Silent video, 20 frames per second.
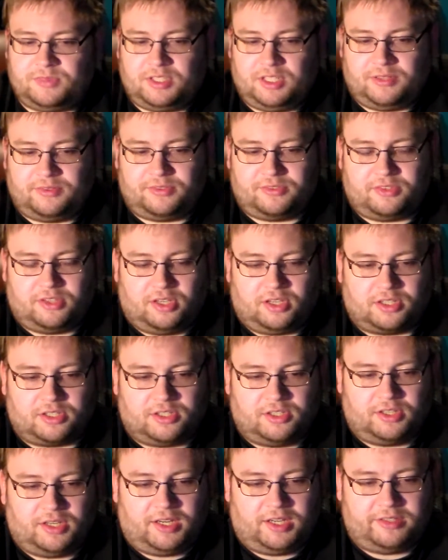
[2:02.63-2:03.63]

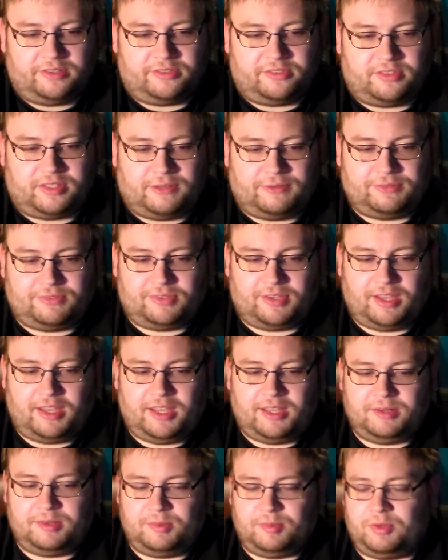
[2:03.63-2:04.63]
Deathstalker as Death's
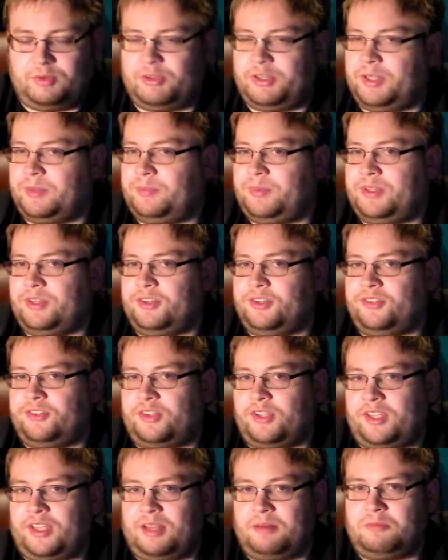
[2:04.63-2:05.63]
Head
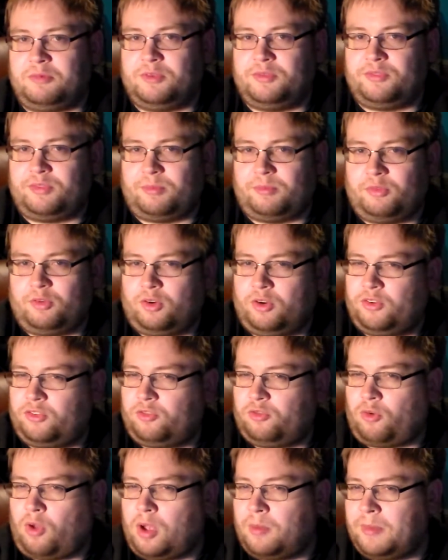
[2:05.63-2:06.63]
reappears again with some sort of
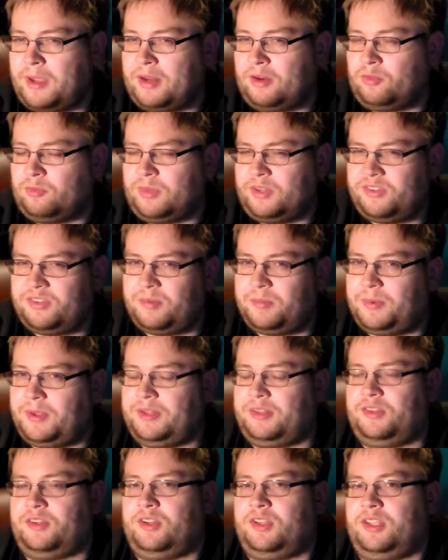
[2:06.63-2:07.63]
strongman who must have
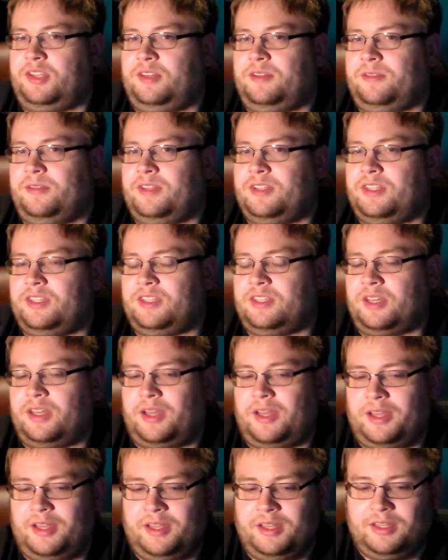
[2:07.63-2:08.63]
been in
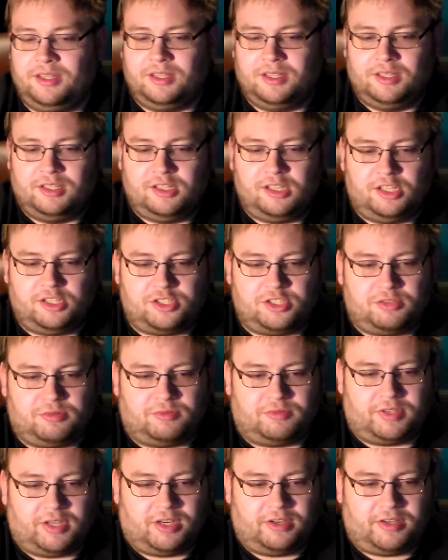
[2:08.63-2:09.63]
the
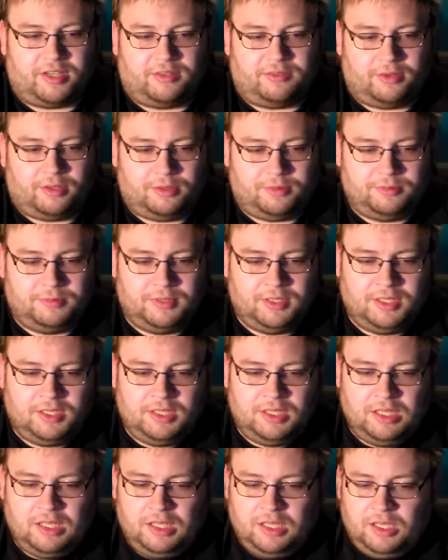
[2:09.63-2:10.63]
issue of Daredevil.
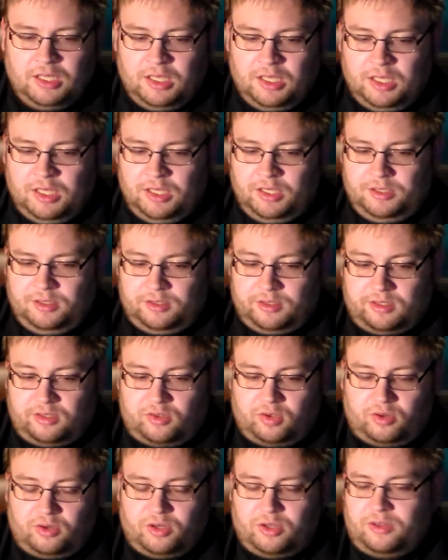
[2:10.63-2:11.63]

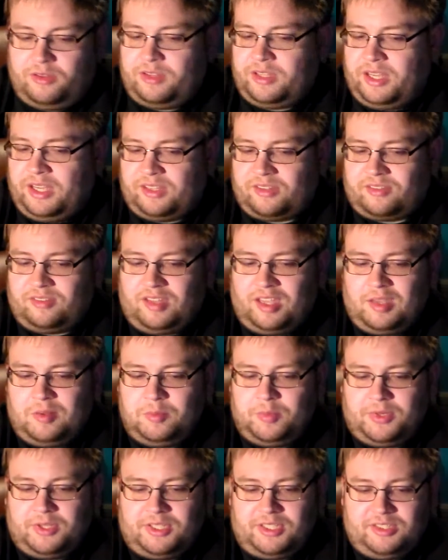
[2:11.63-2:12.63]
Don't know the guy's
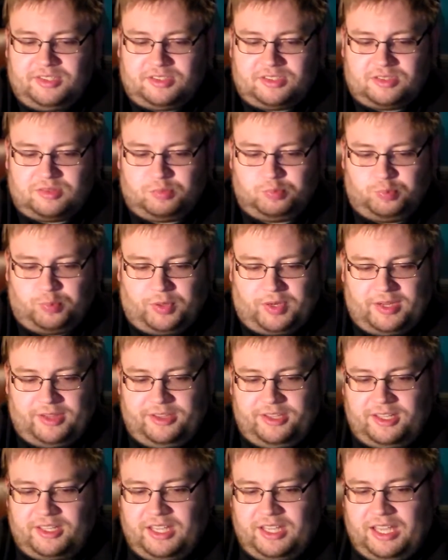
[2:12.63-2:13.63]
name, but he's
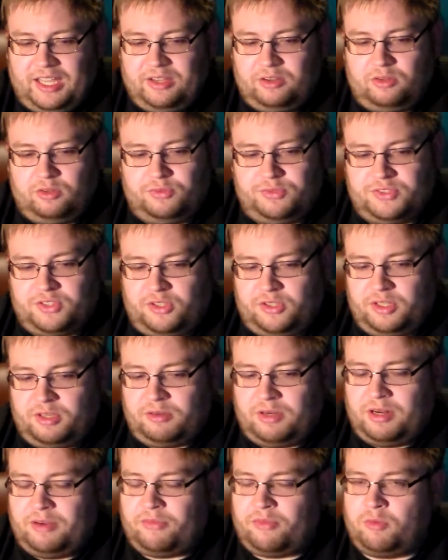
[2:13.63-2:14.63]
apparently a guy who was only
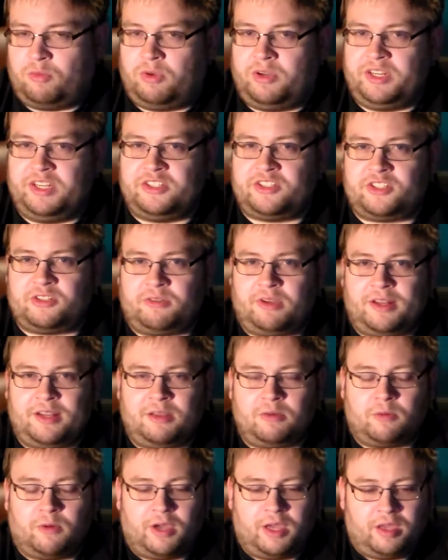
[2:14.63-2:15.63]
around for one issue
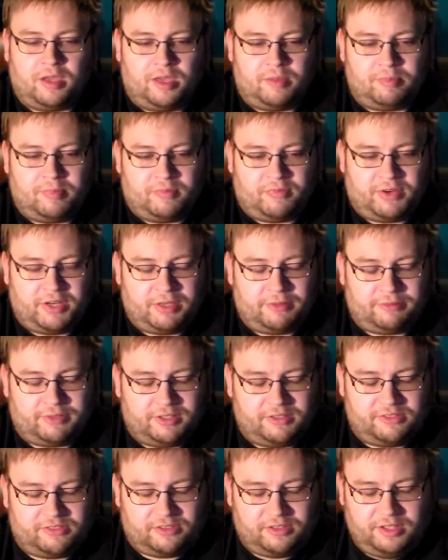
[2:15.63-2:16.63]
anyway,
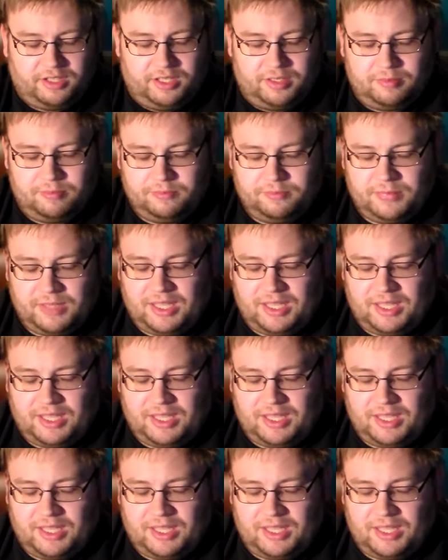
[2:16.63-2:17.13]
previously.